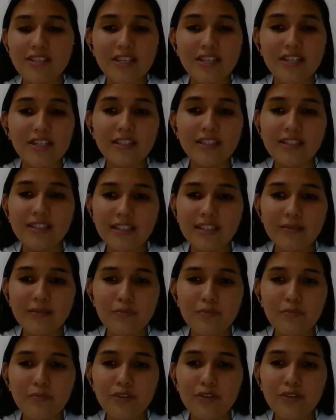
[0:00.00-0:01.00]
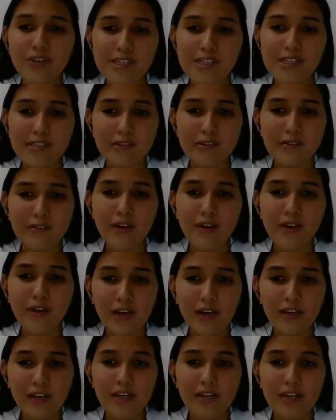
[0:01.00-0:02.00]
Is generally progressive
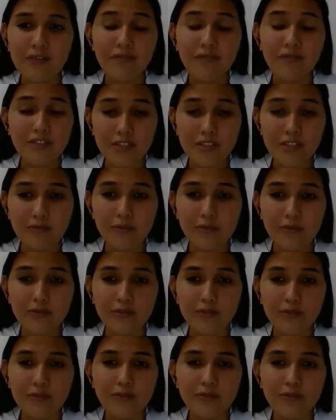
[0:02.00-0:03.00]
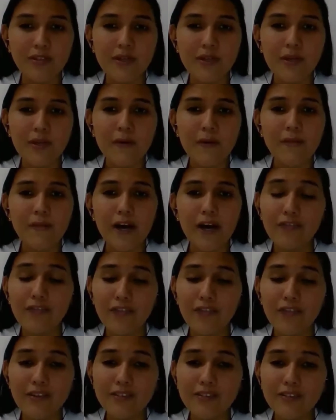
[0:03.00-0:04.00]
and irreversible,
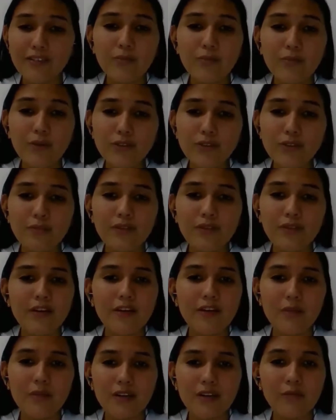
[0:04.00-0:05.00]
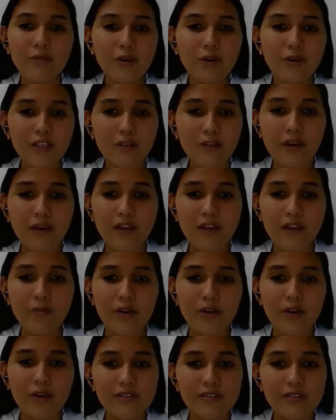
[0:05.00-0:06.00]
affecting multiple metabolic
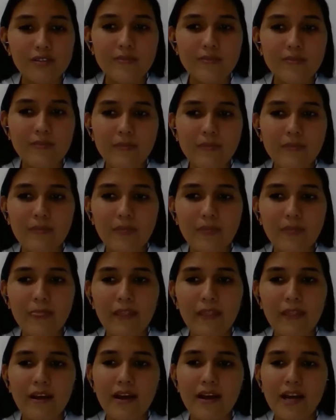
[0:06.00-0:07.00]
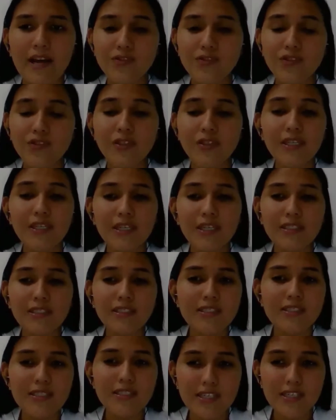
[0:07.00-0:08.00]
pathways. As
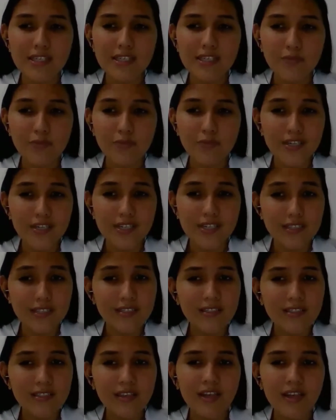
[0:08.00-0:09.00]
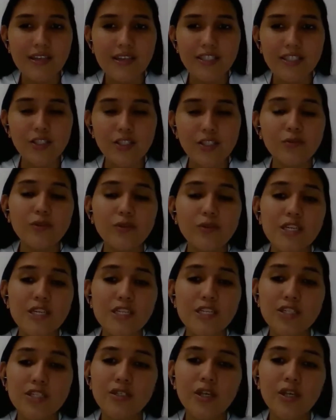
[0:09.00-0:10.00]
chronic kidney disease process, the
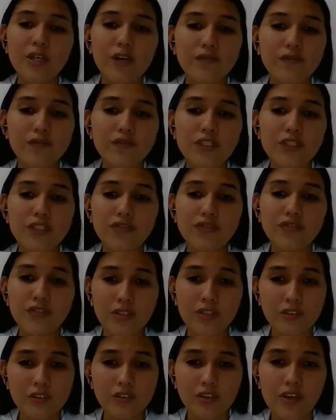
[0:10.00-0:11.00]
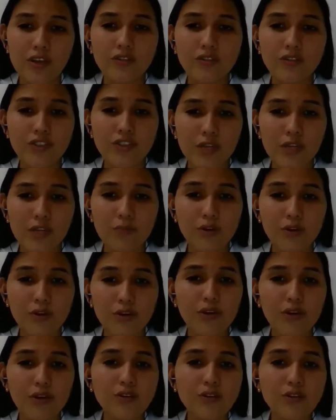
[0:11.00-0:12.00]
accumulation of nutrient-containing
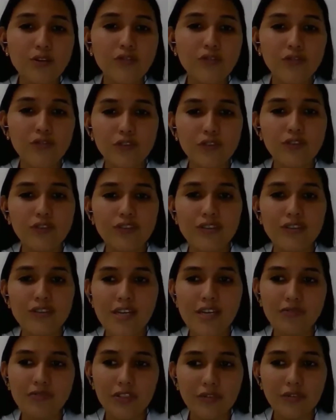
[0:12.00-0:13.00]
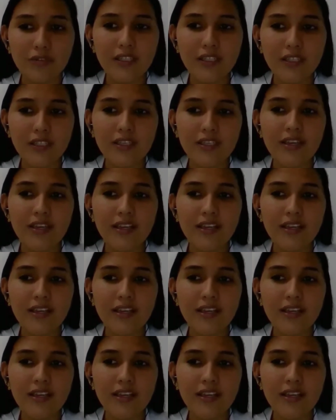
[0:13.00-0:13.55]
products from the artery